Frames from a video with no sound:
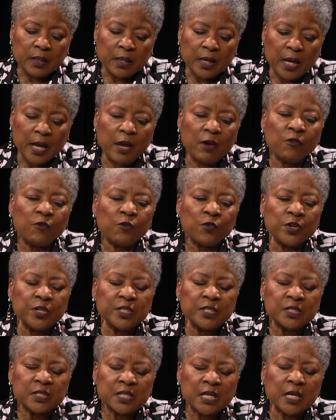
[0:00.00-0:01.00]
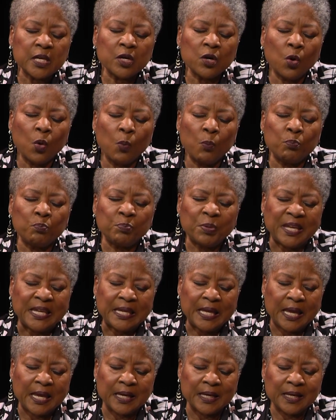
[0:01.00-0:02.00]
every single
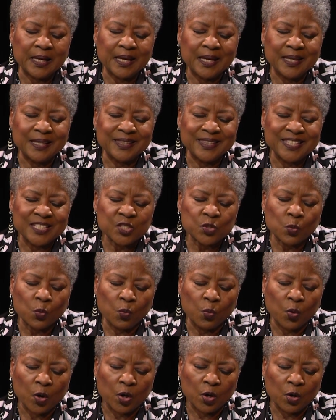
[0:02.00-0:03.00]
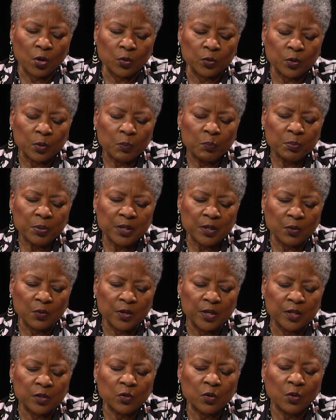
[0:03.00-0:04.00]
being in this world,
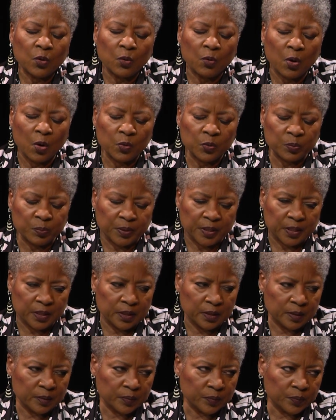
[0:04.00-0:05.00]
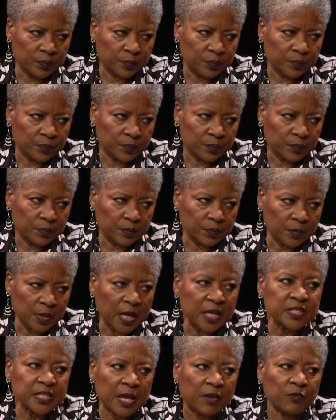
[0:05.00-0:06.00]
period, quote me,
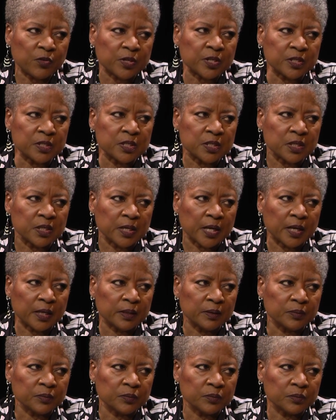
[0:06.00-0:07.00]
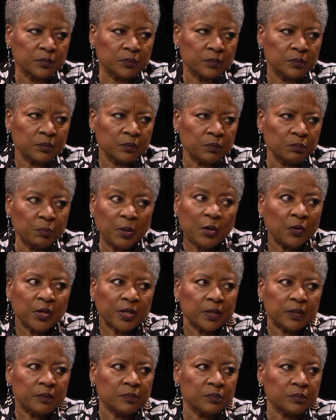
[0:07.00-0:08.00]
has African DNA.
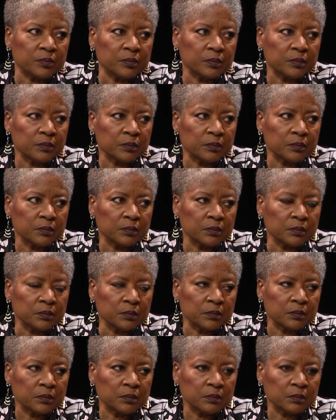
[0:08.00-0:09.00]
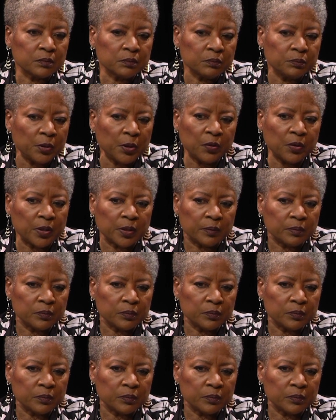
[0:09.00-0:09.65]
Period. Period.